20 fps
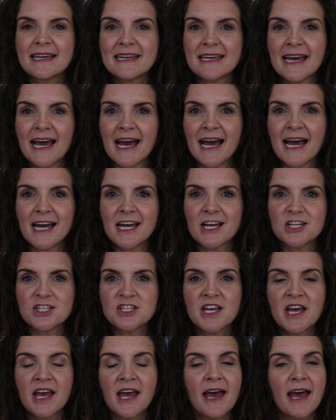
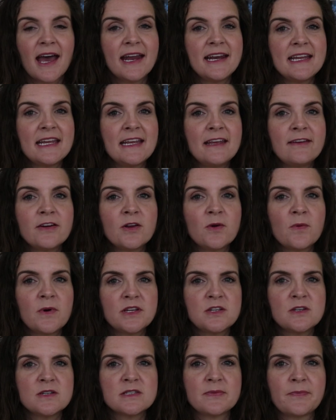cash, and even
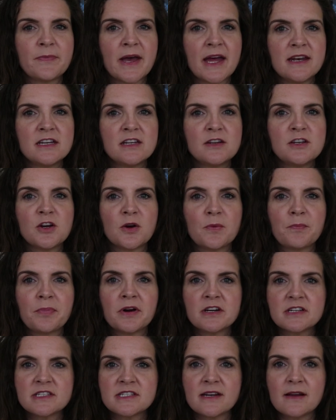when you spend your
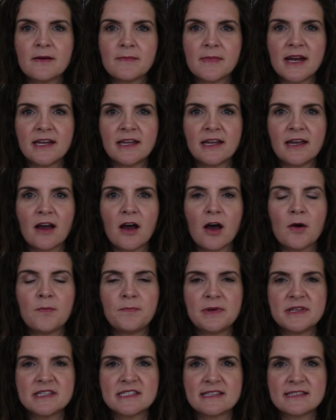personal money
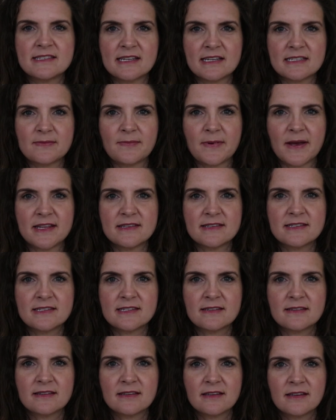on business
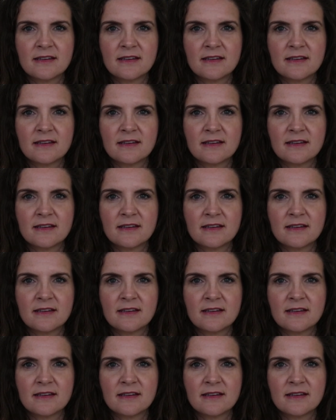expense.